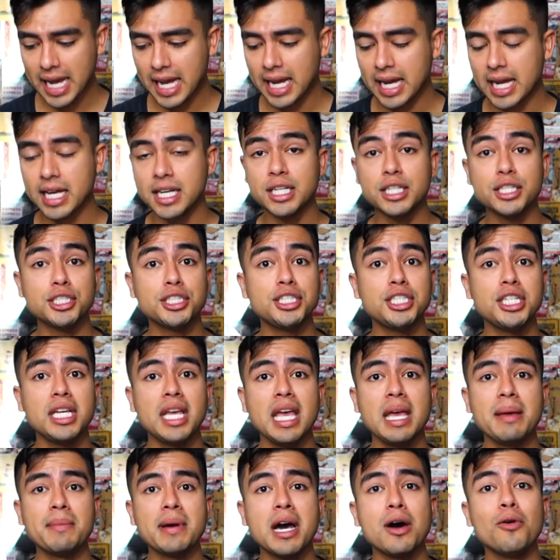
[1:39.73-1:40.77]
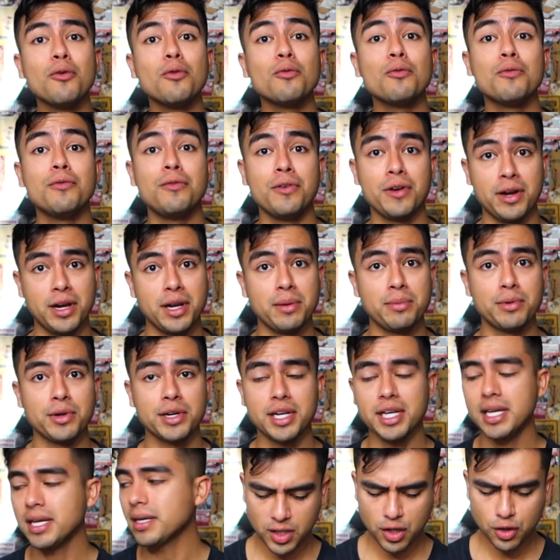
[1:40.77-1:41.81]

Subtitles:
and she came out very pretty.